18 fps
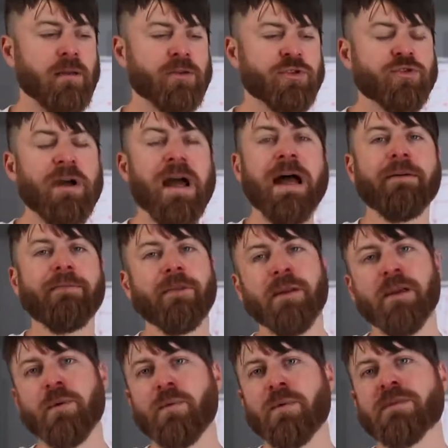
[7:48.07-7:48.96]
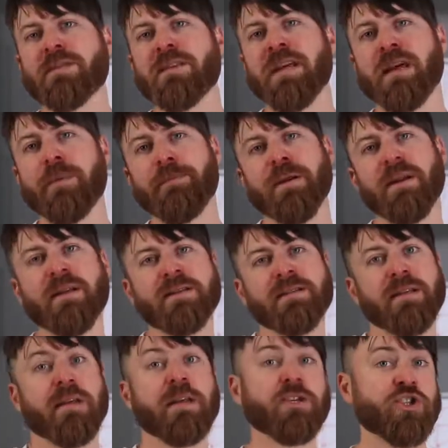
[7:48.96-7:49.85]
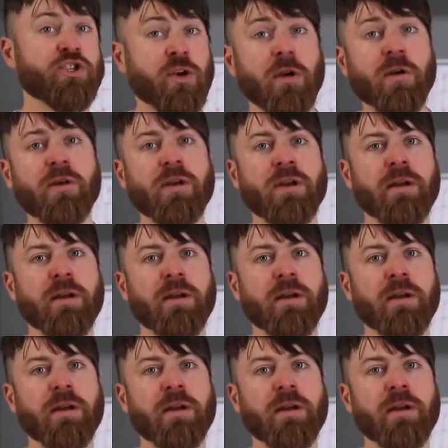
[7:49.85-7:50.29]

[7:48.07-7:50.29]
Traveling was the impetus that I started